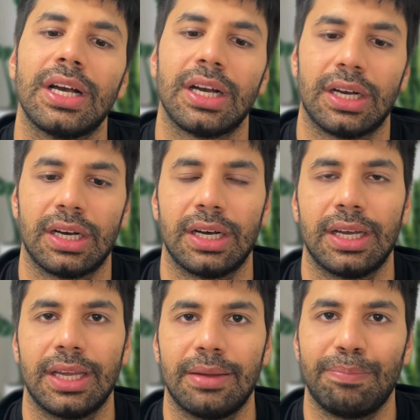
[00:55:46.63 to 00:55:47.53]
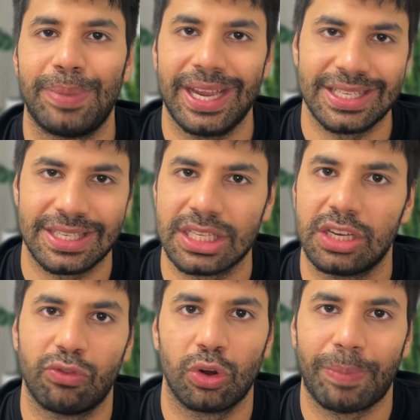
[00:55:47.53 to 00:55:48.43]
uh, base
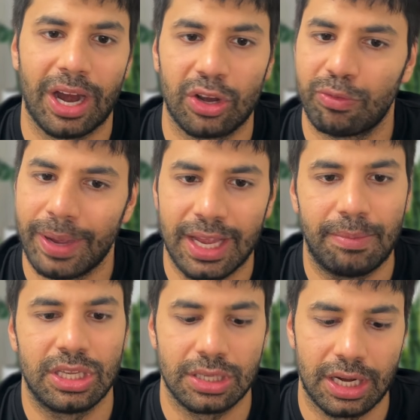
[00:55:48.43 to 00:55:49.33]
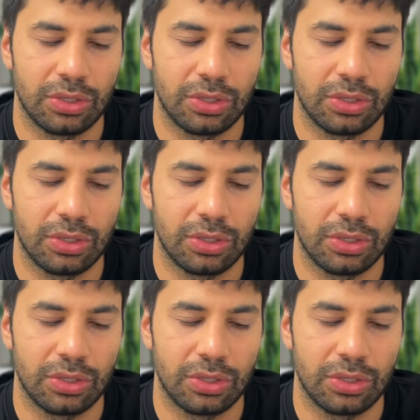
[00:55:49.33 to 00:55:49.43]
64 part of my image, right?